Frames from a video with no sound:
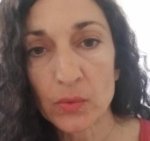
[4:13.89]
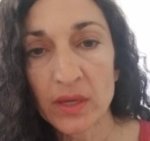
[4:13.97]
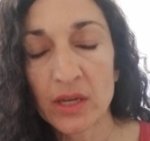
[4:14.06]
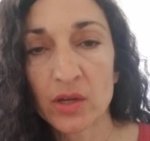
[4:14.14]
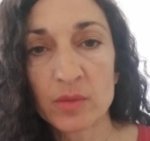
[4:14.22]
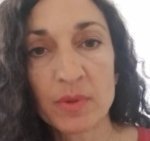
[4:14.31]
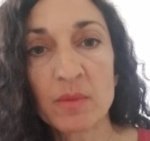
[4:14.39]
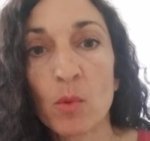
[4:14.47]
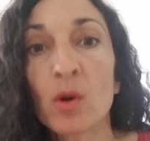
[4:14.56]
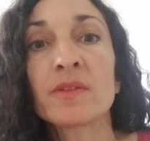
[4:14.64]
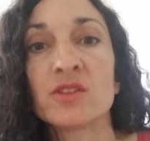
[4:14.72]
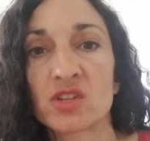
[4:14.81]
It could be
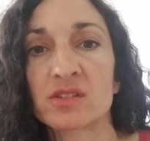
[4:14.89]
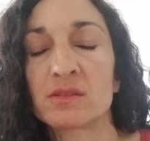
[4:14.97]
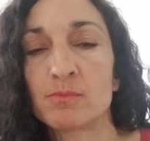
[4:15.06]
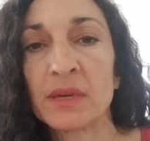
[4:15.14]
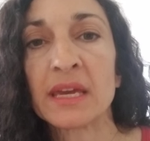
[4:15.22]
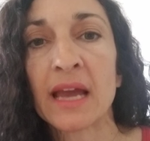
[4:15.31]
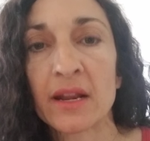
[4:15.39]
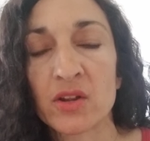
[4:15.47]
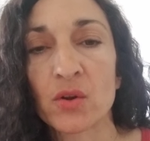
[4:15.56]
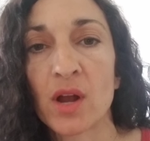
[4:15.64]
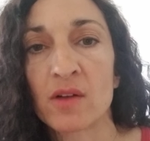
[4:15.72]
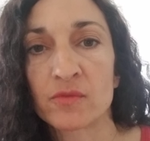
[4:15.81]
more than just being out of
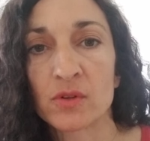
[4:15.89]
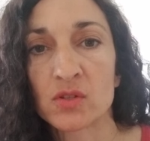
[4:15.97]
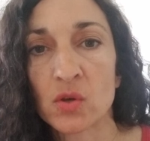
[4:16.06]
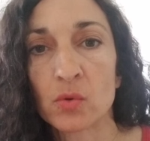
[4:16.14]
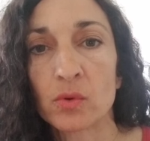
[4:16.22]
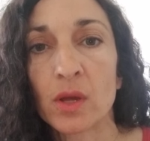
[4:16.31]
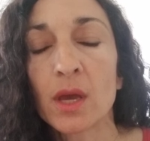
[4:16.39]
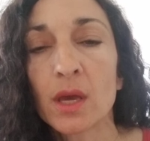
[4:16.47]
your comfort zone.